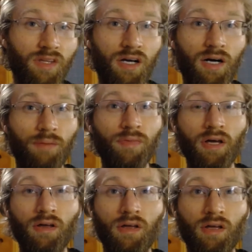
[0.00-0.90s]
um,
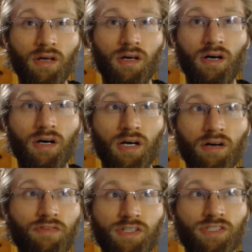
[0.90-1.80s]

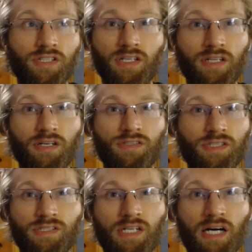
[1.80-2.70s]
eventually they're
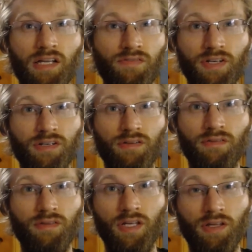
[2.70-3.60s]
just not even
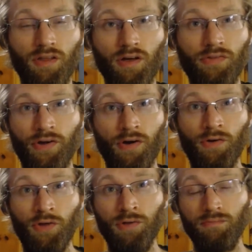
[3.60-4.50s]
their
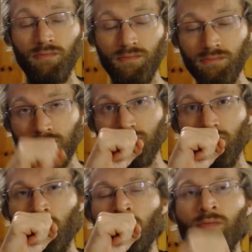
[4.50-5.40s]
own
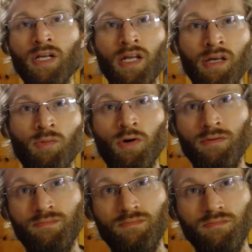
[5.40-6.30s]
human
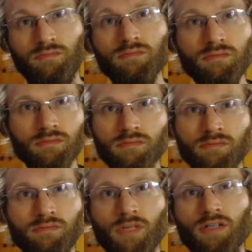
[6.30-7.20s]
anymore.
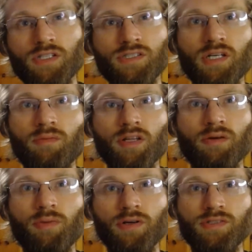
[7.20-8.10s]
They're just some other
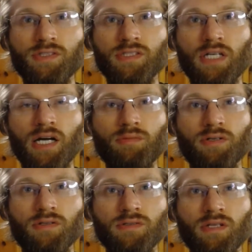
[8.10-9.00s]
person's
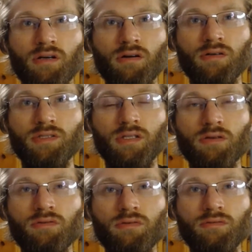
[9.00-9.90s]
eyeballs that are always
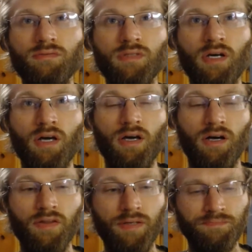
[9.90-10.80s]
glued
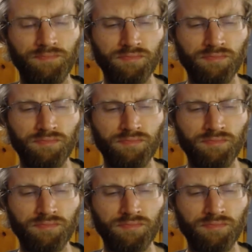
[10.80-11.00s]
on them.